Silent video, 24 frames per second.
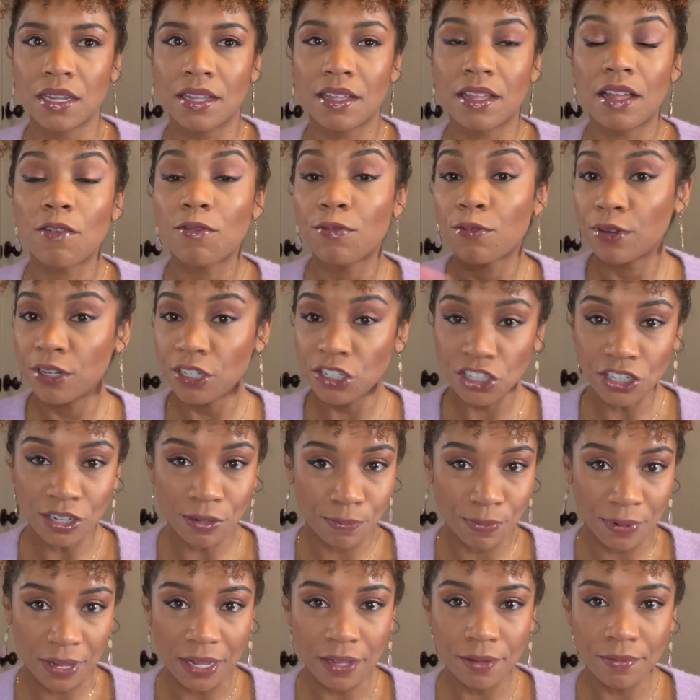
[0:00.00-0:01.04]
Free
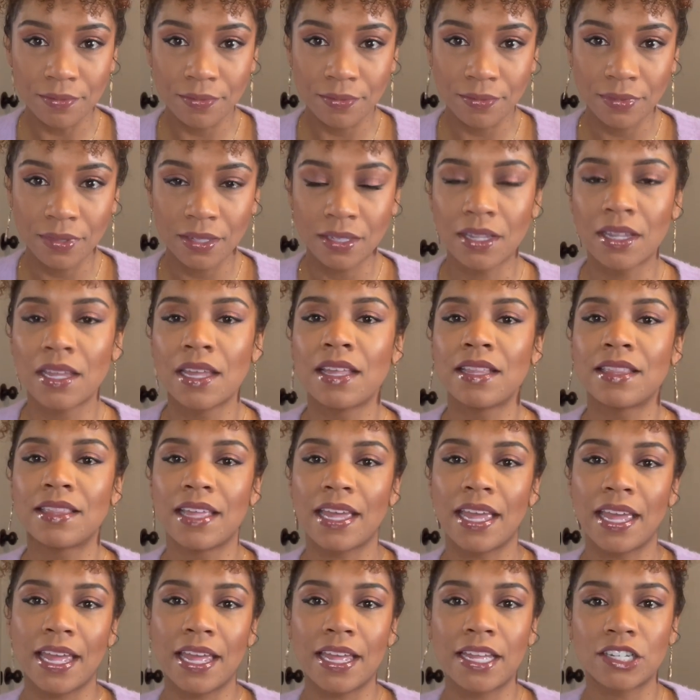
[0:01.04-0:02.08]
shipping.
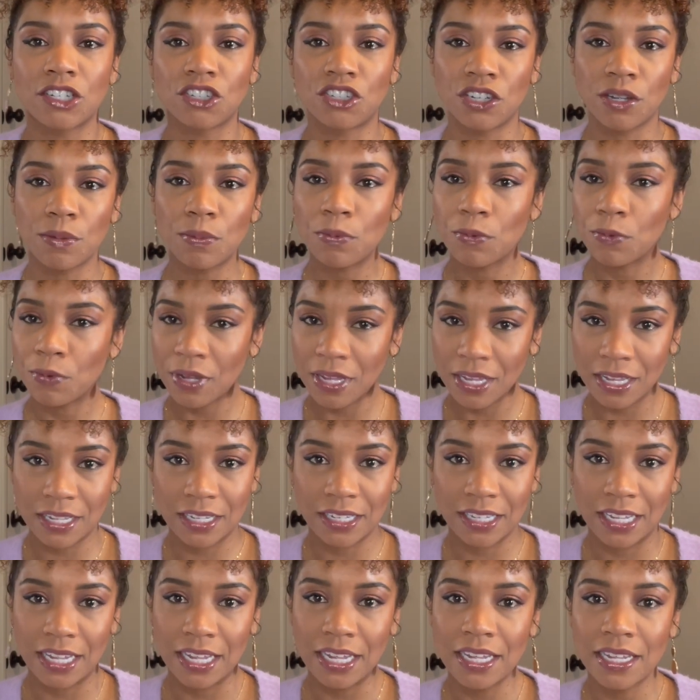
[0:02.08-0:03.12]
They ship
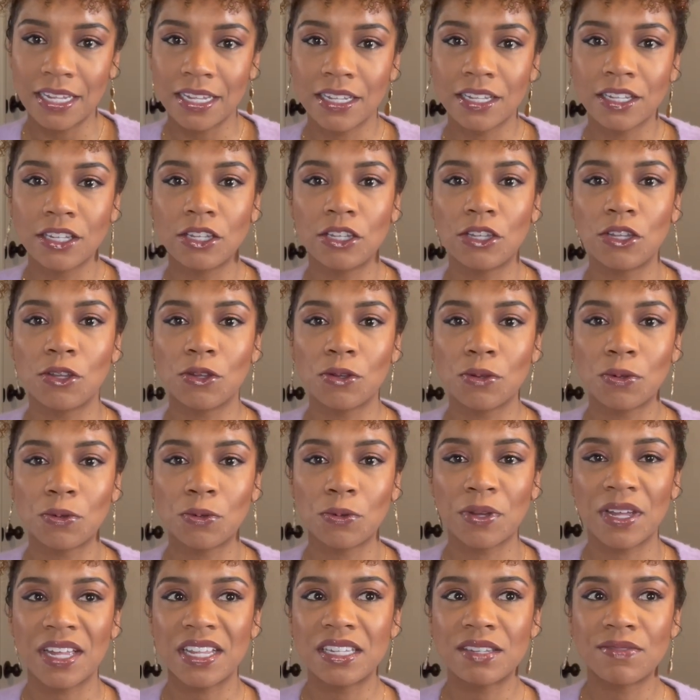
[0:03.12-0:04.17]
weekly.
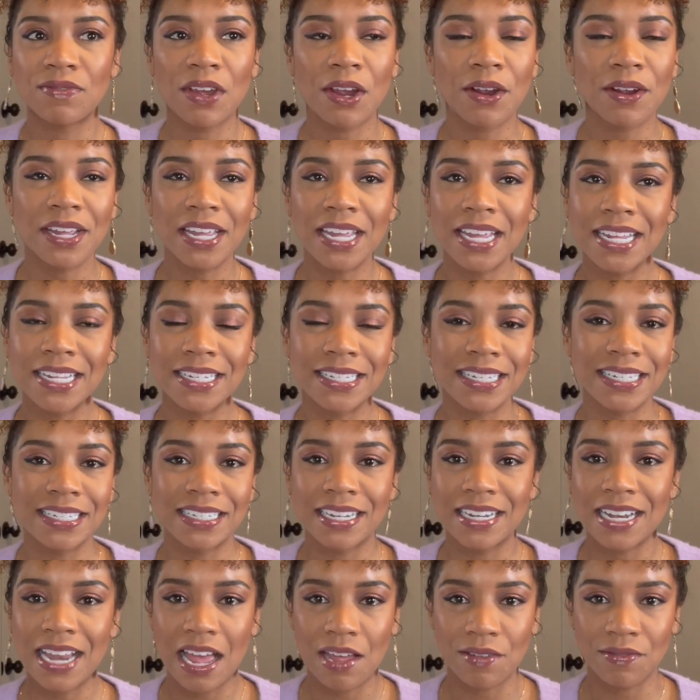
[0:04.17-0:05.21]
It's very easy
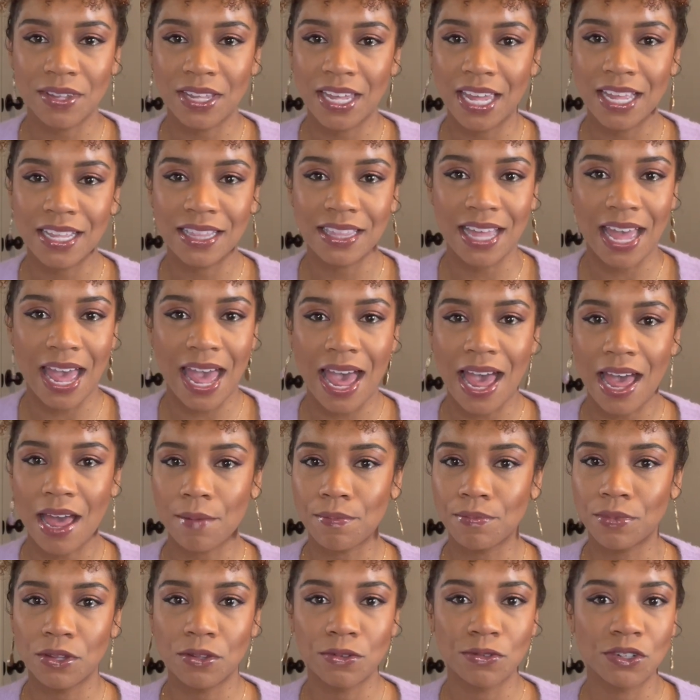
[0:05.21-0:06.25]
to navigate the
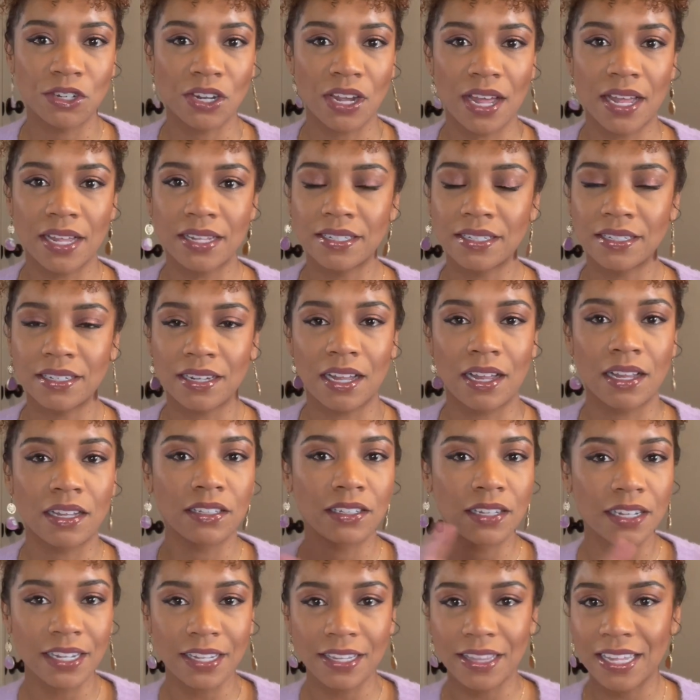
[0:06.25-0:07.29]
app. You just
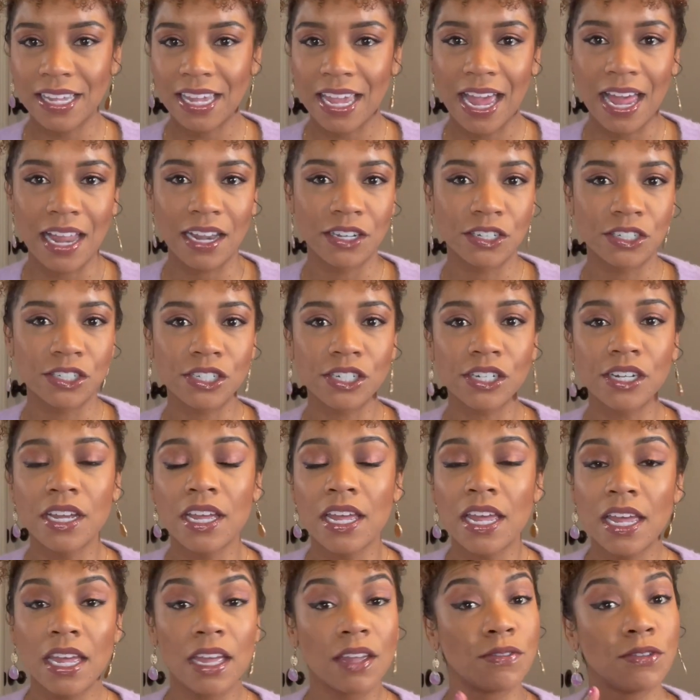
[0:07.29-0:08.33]
look at the calendar.
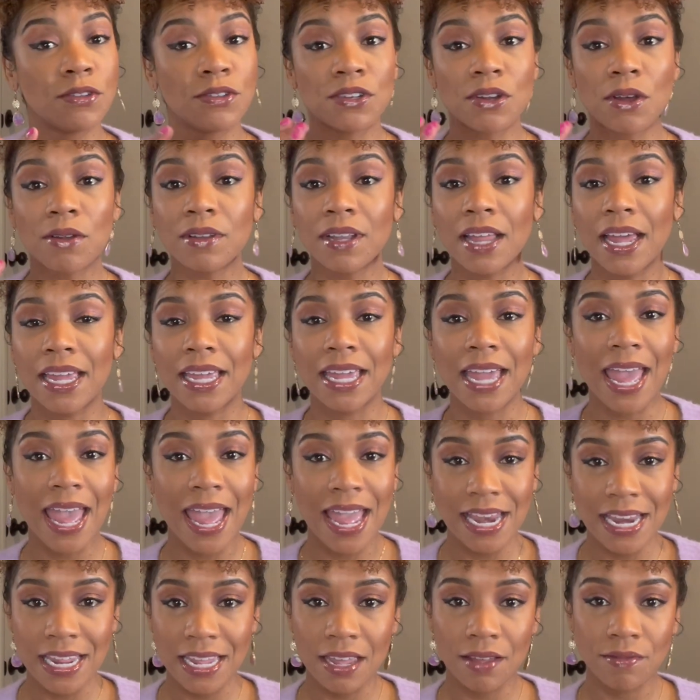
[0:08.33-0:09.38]
If you don't like
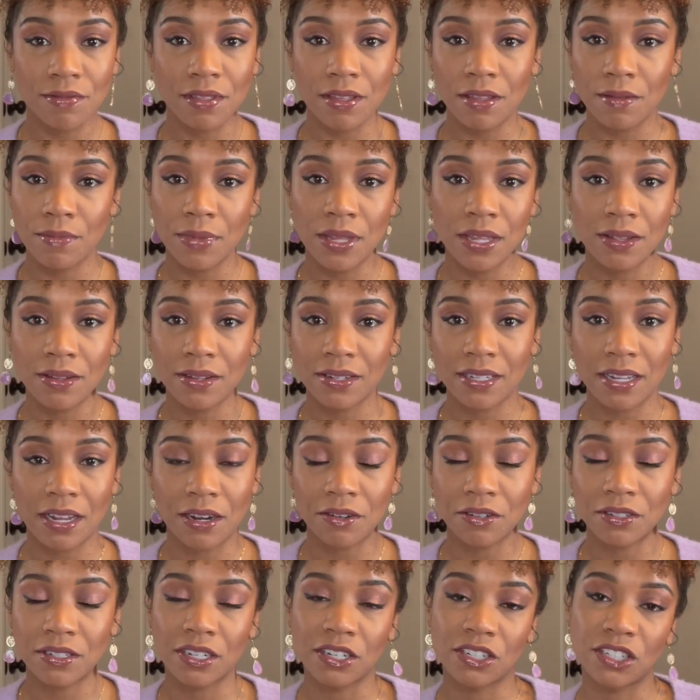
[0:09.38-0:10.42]
any of the meals that
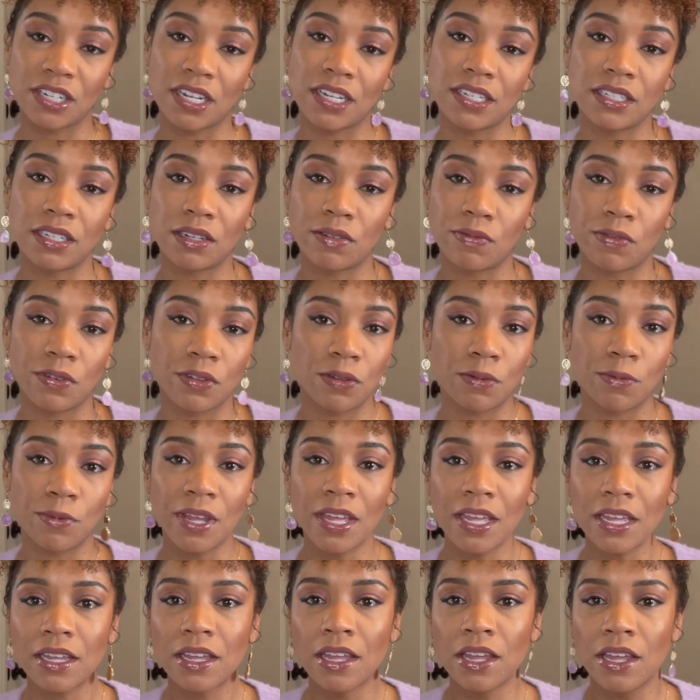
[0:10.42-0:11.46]
are suggested for the
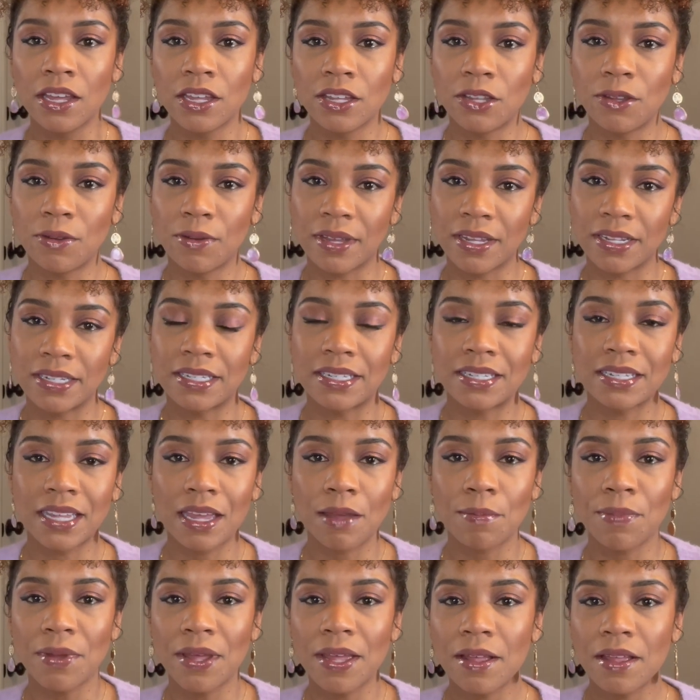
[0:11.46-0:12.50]
week, you can
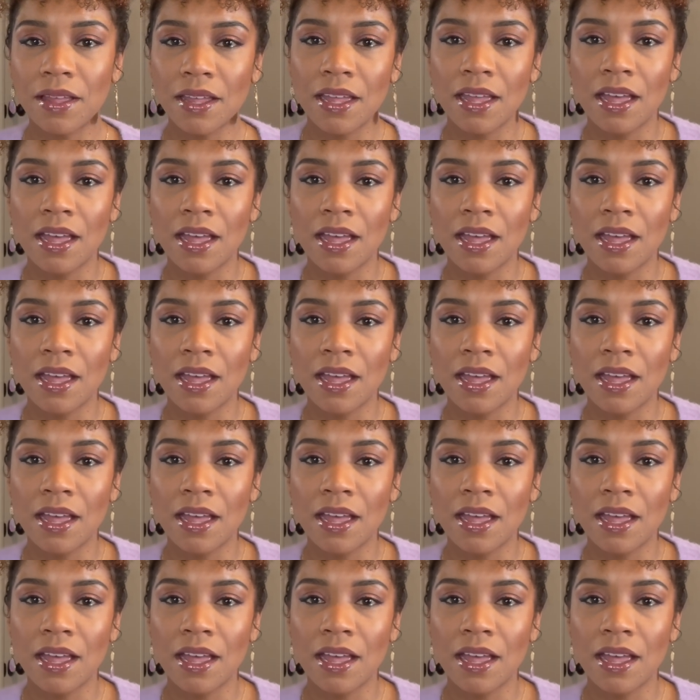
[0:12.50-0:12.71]
skip it.